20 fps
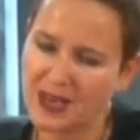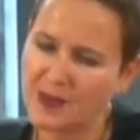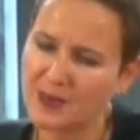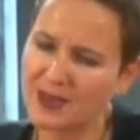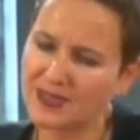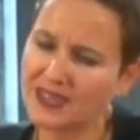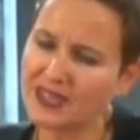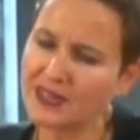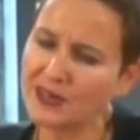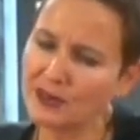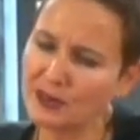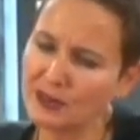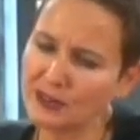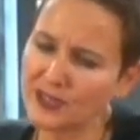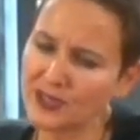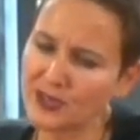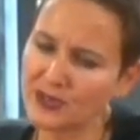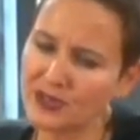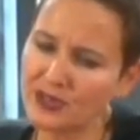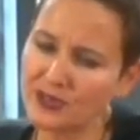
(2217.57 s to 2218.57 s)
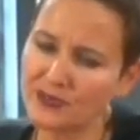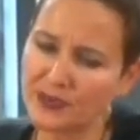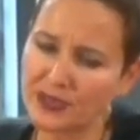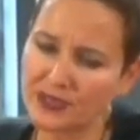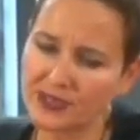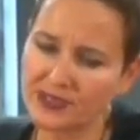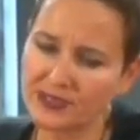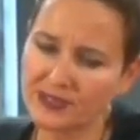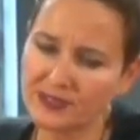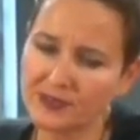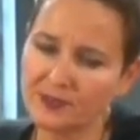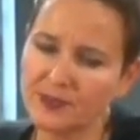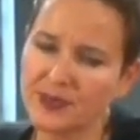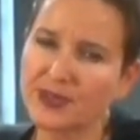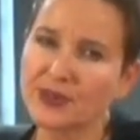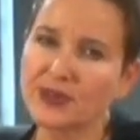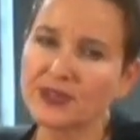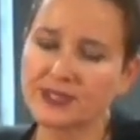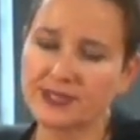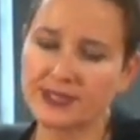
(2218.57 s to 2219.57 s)
But they are also universal
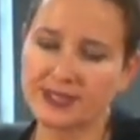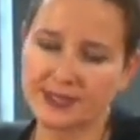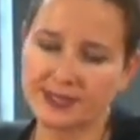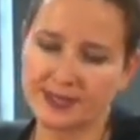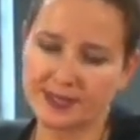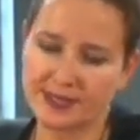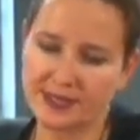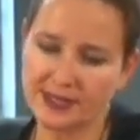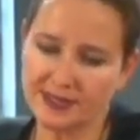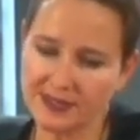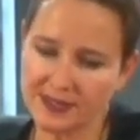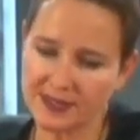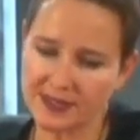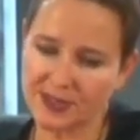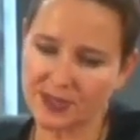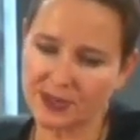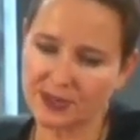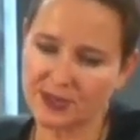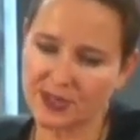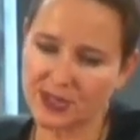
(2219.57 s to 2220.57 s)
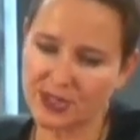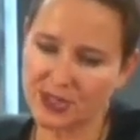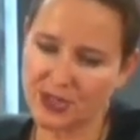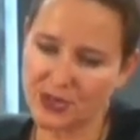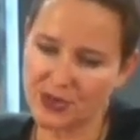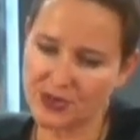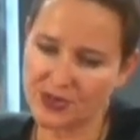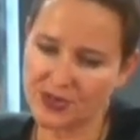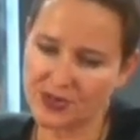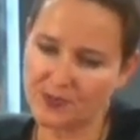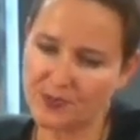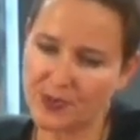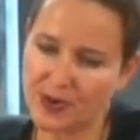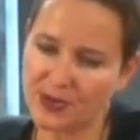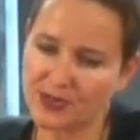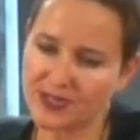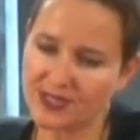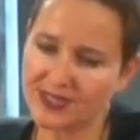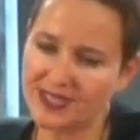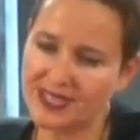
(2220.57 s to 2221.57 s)
because the skills concerned
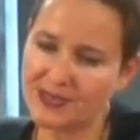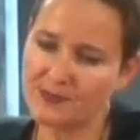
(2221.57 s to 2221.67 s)
both